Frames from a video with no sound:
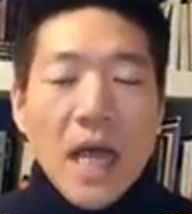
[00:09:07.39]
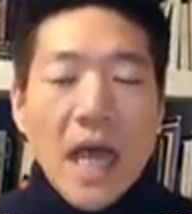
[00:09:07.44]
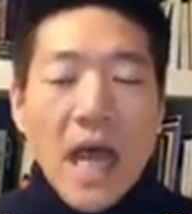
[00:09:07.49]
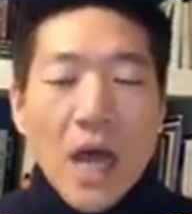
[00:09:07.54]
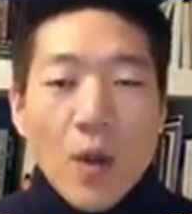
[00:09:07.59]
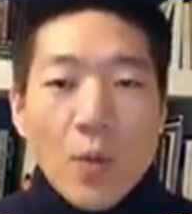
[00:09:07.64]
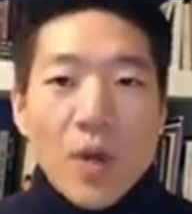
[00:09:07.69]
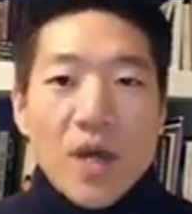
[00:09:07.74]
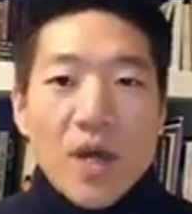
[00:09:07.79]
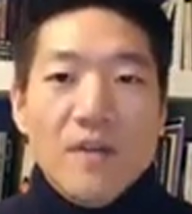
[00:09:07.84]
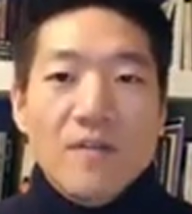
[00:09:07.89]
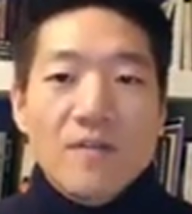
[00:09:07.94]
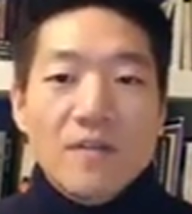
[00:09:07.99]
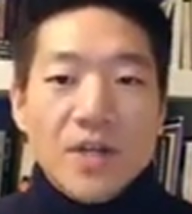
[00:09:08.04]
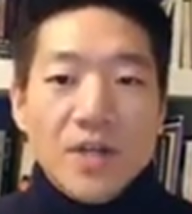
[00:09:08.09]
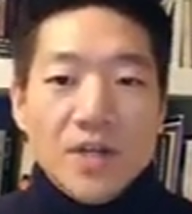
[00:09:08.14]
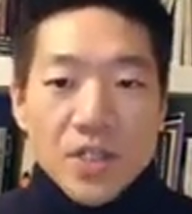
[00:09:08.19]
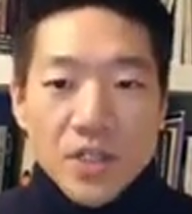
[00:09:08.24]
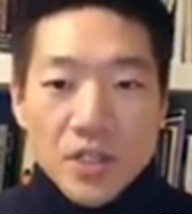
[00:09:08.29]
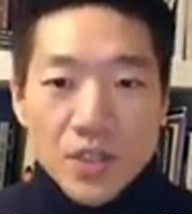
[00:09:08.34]

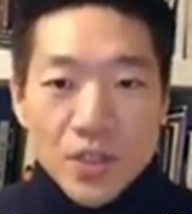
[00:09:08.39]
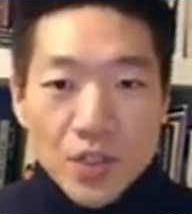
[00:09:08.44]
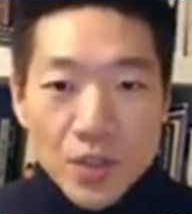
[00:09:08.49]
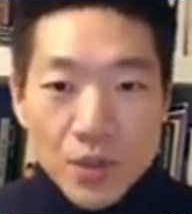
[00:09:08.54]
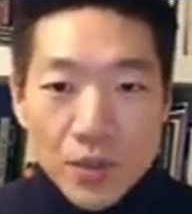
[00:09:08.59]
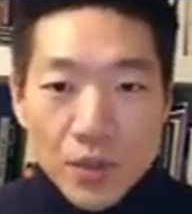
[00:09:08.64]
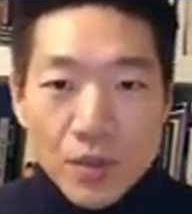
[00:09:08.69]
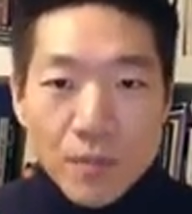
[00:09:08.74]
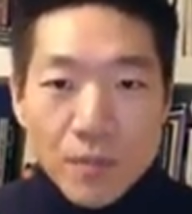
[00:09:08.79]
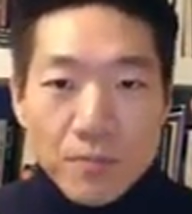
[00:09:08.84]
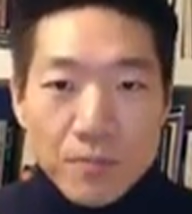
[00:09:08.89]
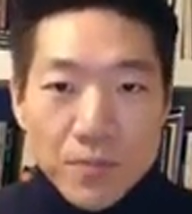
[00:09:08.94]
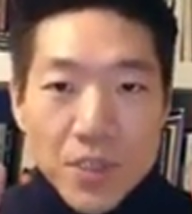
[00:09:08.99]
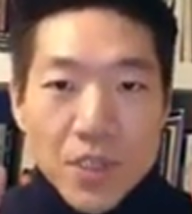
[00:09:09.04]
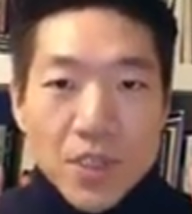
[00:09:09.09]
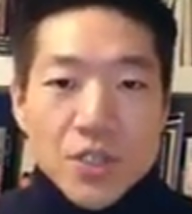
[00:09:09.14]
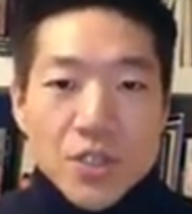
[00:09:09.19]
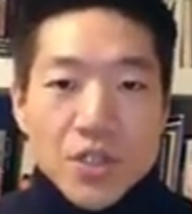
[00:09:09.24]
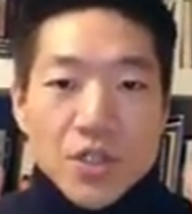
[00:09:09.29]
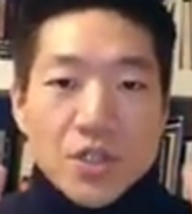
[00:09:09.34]
however you
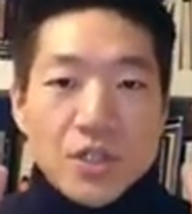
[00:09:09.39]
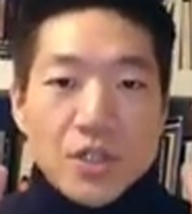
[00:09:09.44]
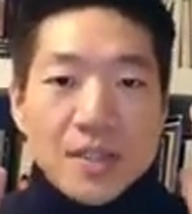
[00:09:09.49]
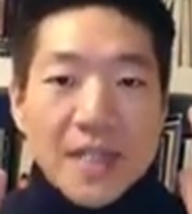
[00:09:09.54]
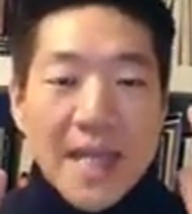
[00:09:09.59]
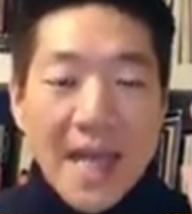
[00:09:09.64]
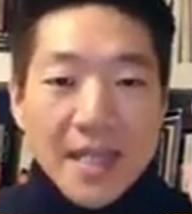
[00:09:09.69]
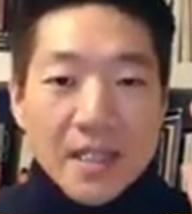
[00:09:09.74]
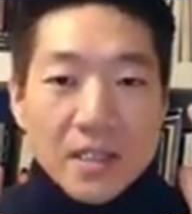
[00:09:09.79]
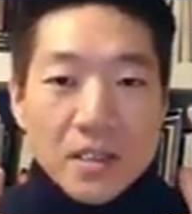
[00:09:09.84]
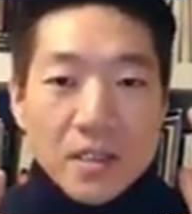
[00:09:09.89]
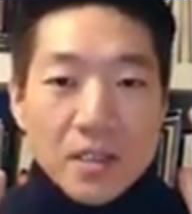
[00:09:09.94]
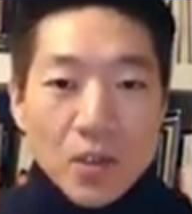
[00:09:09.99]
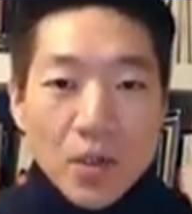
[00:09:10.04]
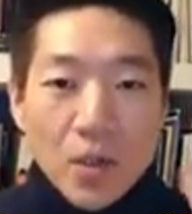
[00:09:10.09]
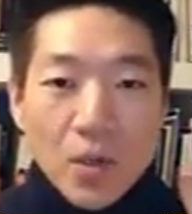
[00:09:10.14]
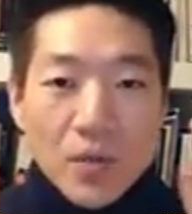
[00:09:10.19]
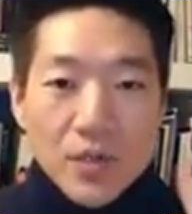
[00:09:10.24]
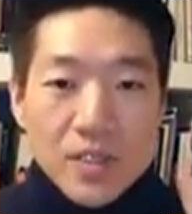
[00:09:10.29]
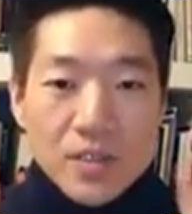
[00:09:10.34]
picture that
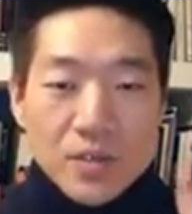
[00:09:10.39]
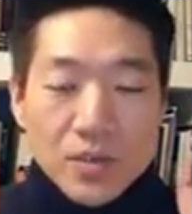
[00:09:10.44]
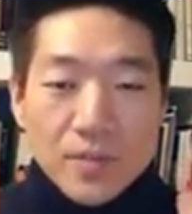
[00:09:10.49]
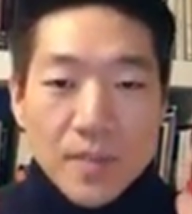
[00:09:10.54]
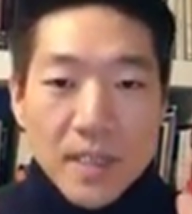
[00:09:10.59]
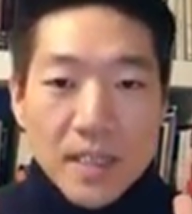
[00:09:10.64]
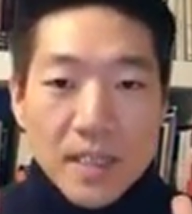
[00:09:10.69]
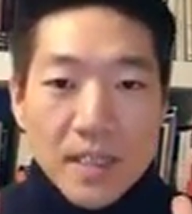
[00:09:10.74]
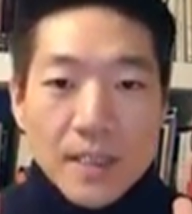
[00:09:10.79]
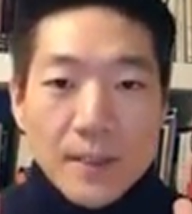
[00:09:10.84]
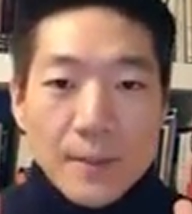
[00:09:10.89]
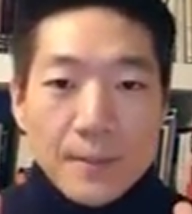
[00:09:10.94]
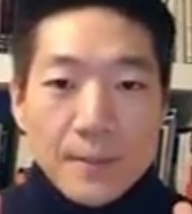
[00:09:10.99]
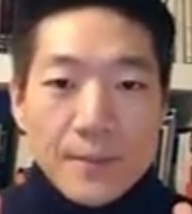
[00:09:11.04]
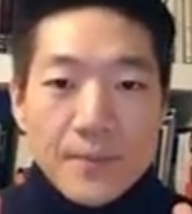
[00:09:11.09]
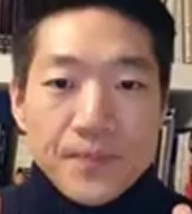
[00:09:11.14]
glory to be.